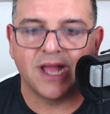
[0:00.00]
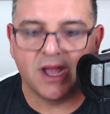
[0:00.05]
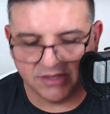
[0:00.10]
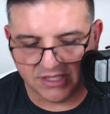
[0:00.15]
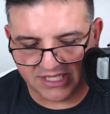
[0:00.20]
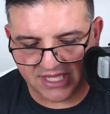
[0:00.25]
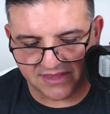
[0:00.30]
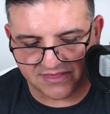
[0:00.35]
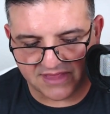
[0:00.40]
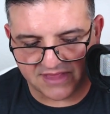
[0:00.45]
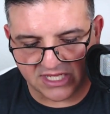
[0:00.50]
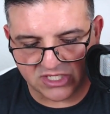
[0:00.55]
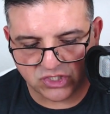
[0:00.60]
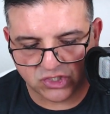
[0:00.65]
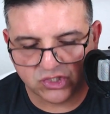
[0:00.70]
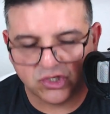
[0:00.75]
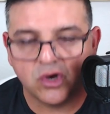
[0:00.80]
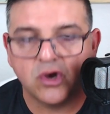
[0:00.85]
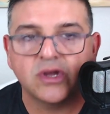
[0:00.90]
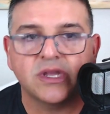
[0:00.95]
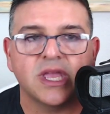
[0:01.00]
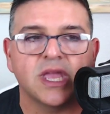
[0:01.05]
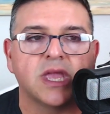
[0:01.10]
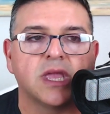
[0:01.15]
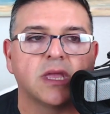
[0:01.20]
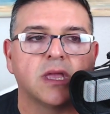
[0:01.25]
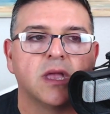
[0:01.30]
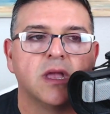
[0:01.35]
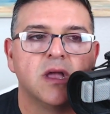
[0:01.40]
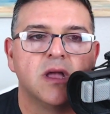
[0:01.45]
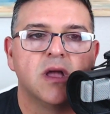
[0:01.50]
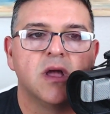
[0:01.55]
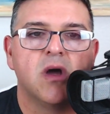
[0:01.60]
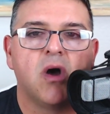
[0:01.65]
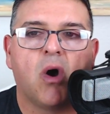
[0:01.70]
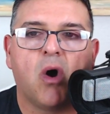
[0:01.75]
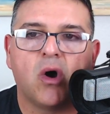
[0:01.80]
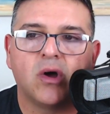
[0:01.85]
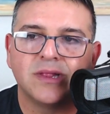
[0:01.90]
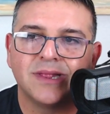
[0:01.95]
how to get things cooking
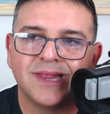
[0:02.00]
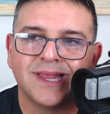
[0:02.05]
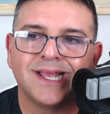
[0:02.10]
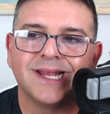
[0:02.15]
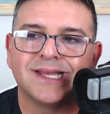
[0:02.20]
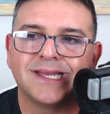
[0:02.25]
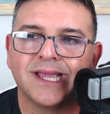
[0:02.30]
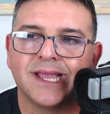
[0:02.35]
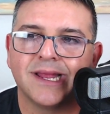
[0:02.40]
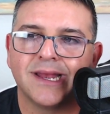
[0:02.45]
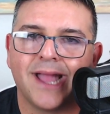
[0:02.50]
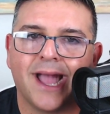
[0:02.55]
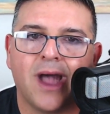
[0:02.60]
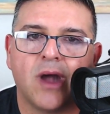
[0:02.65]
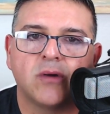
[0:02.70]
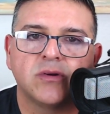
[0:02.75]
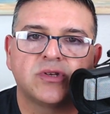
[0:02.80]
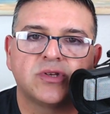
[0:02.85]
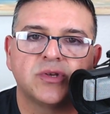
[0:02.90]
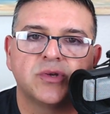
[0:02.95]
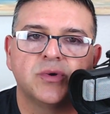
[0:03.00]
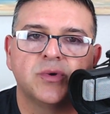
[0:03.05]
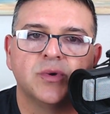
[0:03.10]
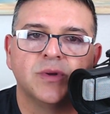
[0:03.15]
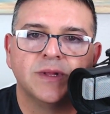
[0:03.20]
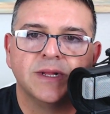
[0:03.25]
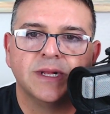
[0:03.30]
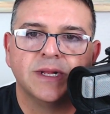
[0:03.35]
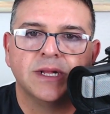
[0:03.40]
on LinkedIn, how to,